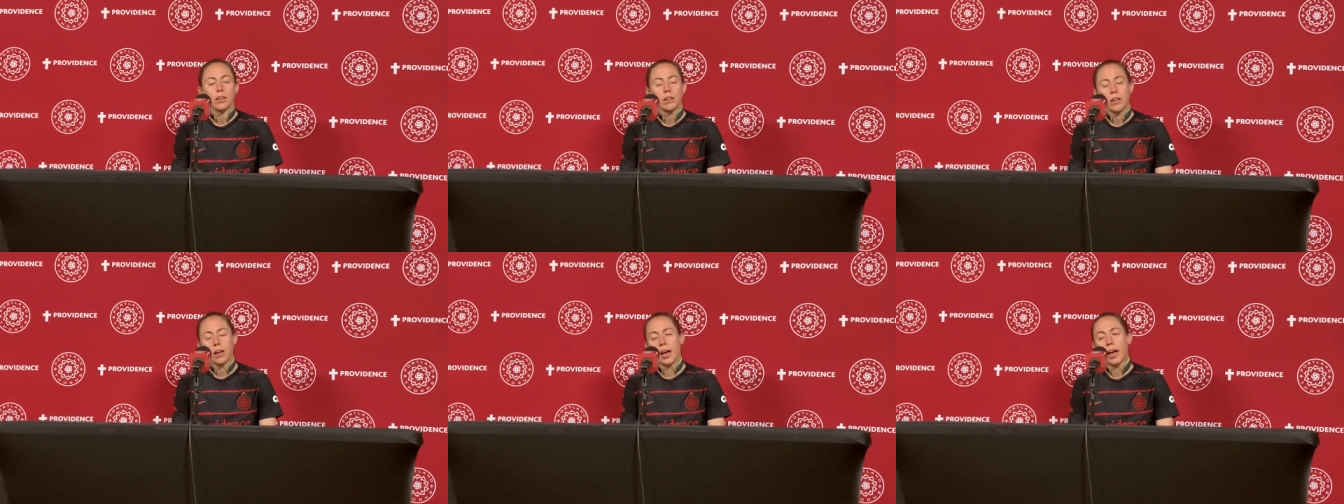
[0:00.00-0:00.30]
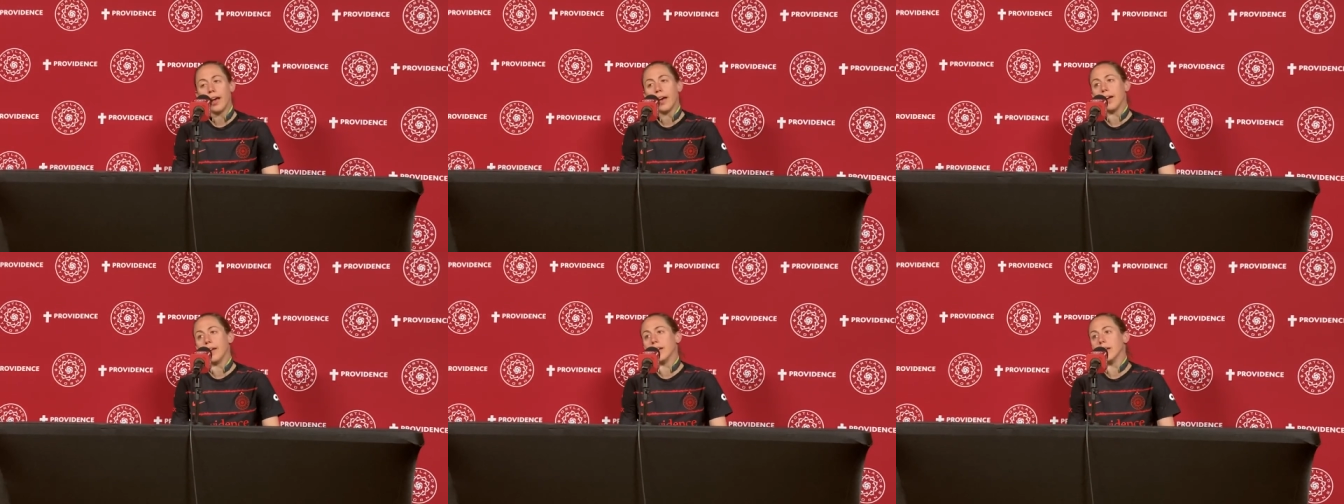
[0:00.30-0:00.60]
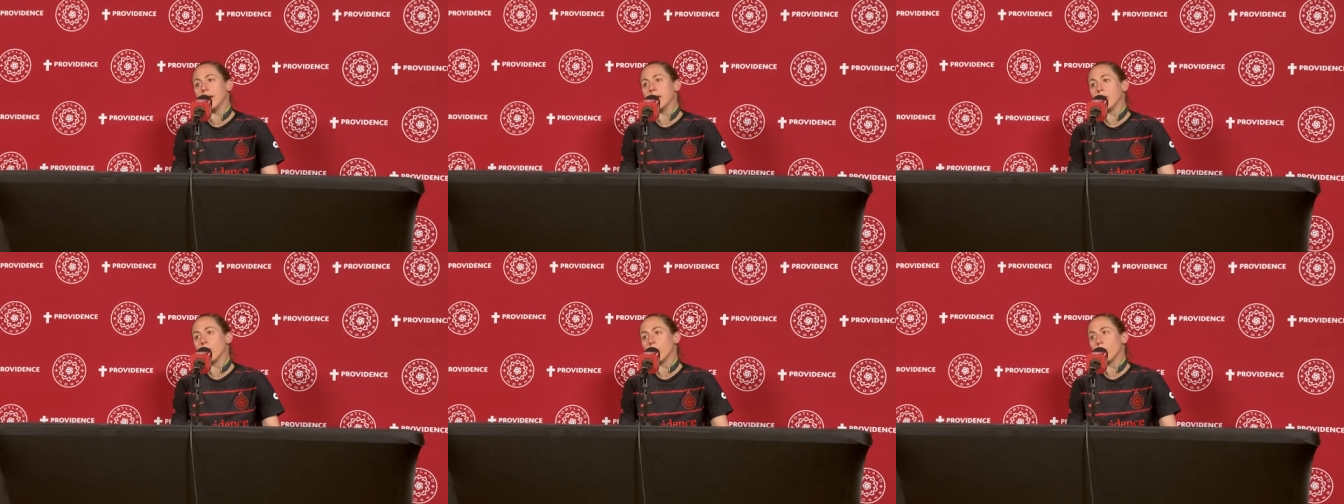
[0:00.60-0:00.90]

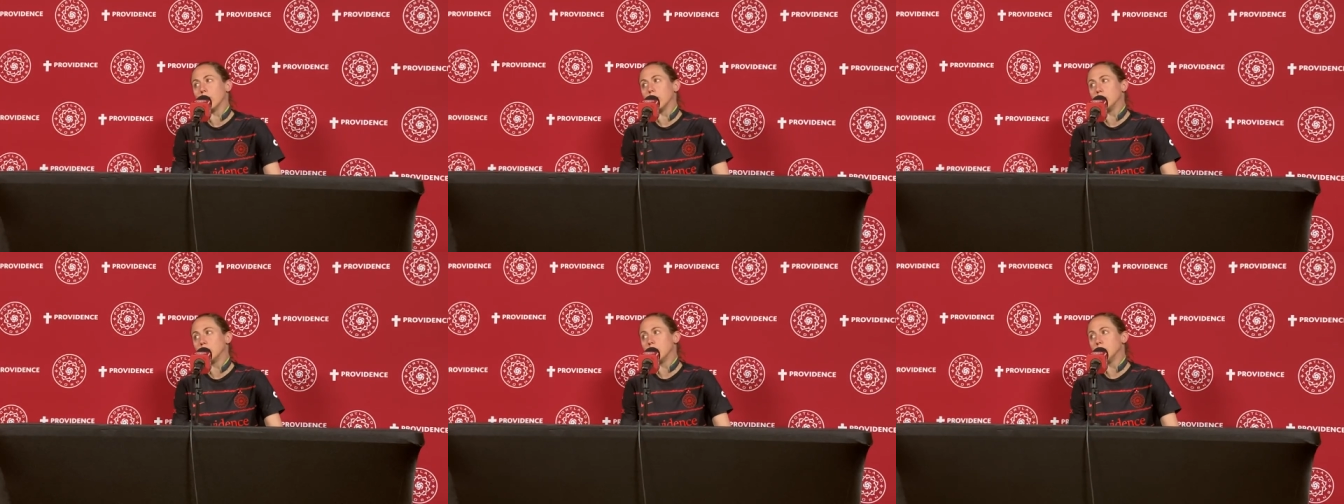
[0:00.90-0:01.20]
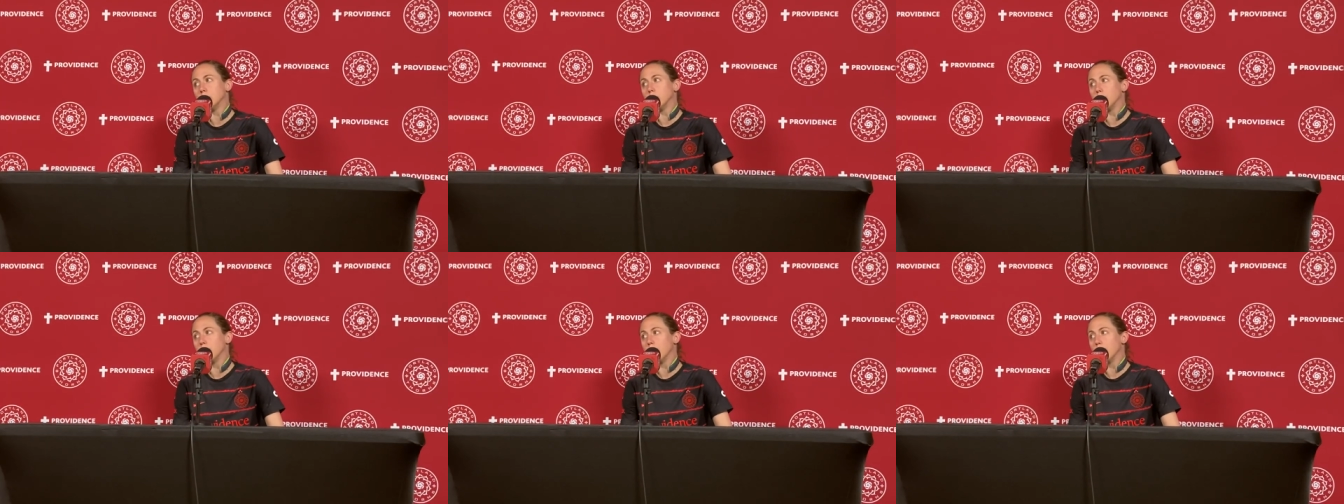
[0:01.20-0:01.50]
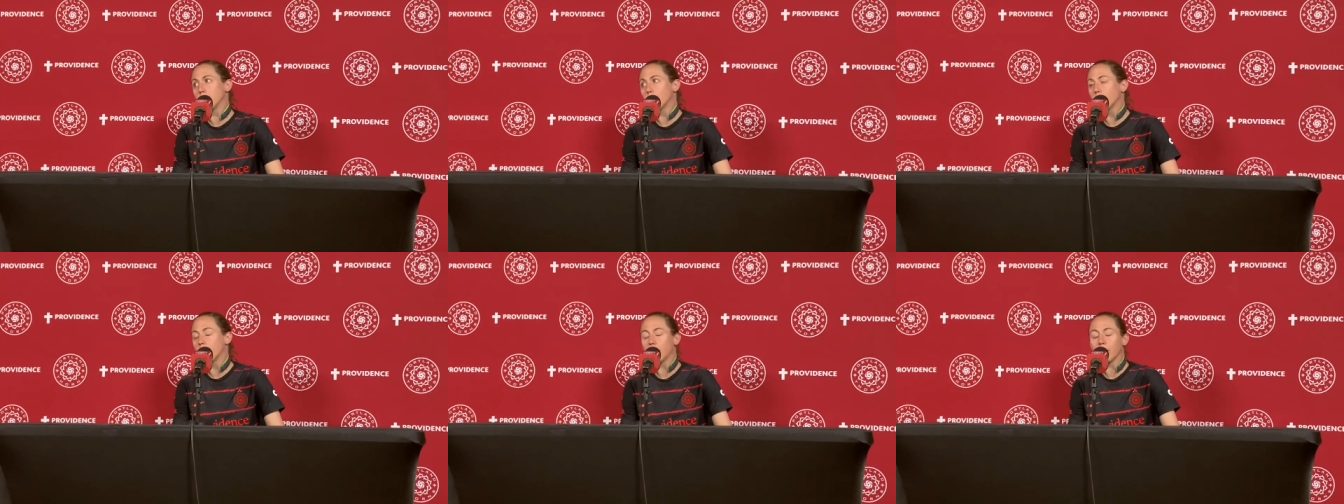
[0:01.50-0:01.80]
And when she's been
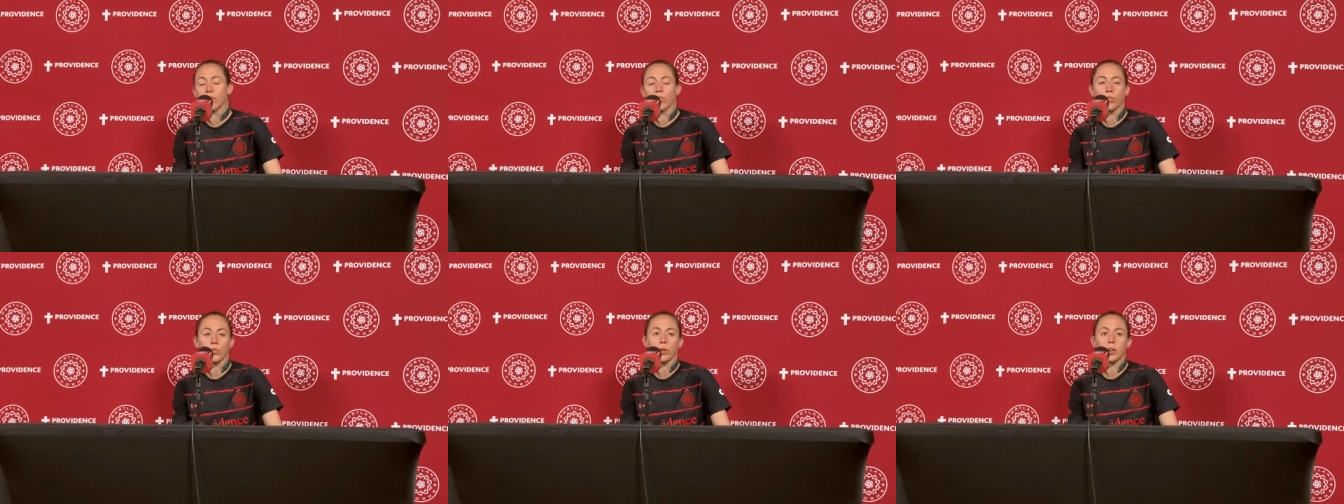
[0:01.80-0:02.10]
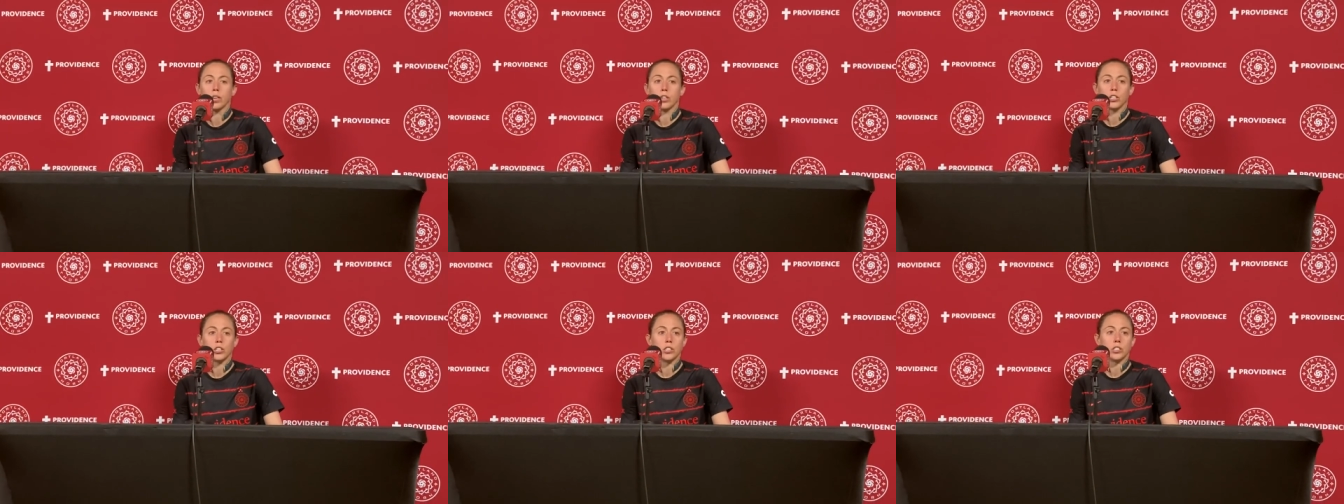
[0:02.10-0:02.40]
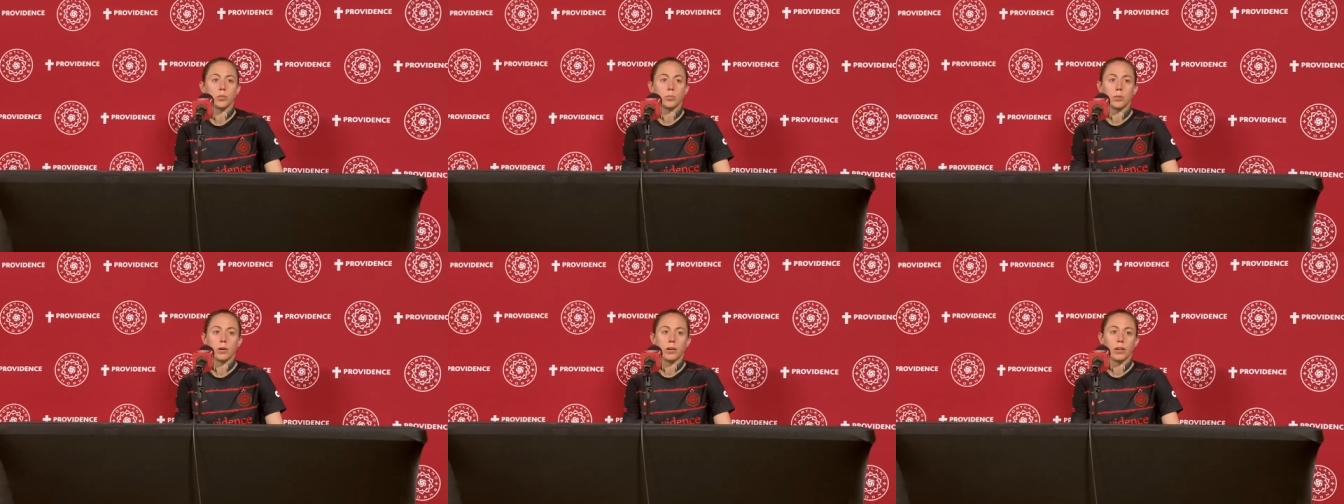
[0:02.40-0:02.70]
playing free, she's
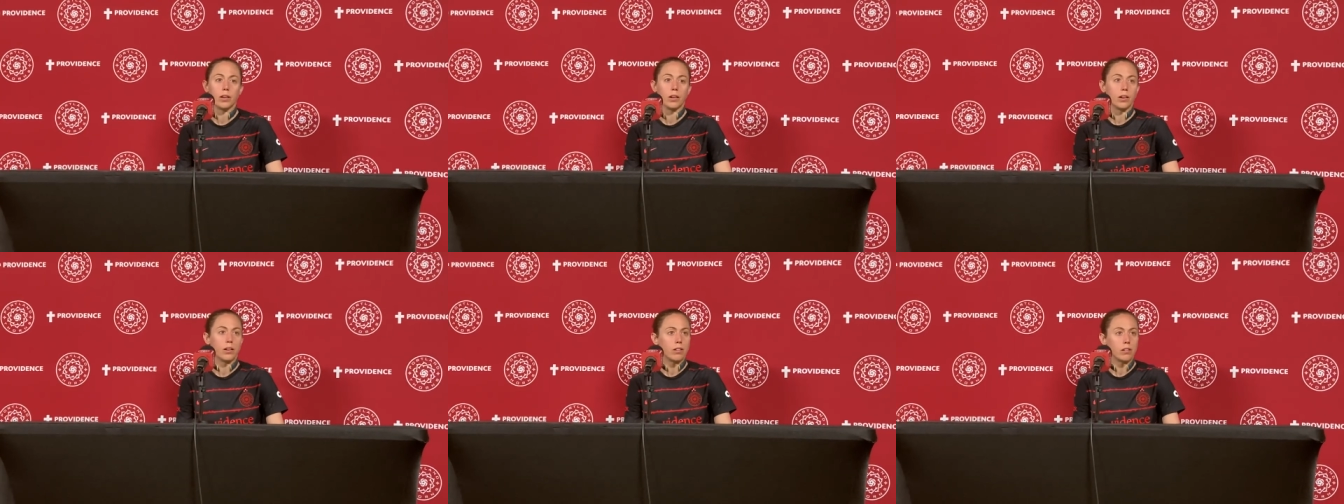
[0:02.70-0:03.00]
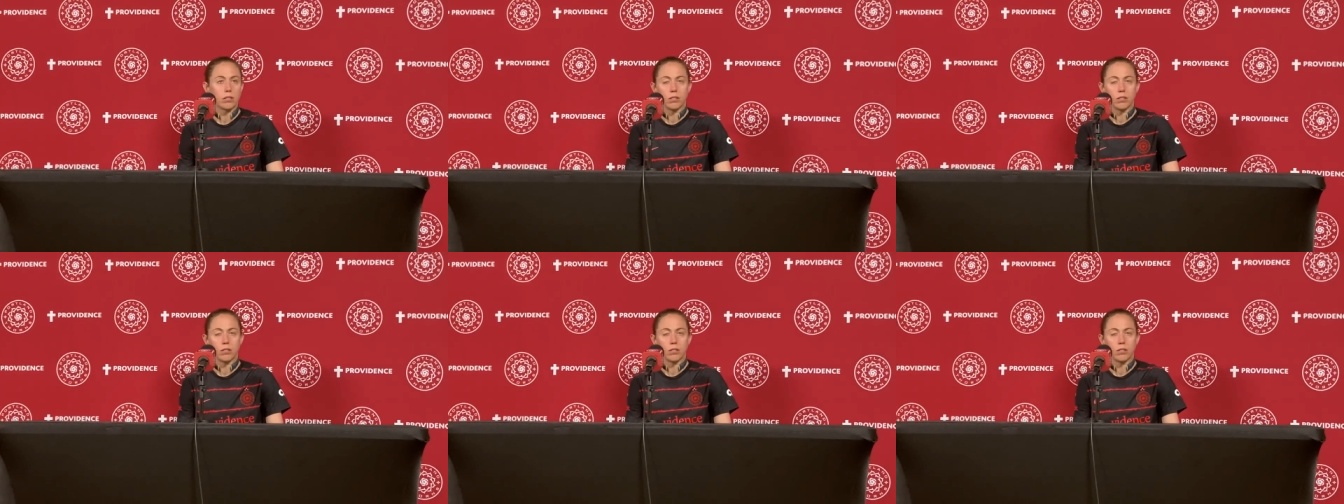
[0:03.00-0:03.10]
been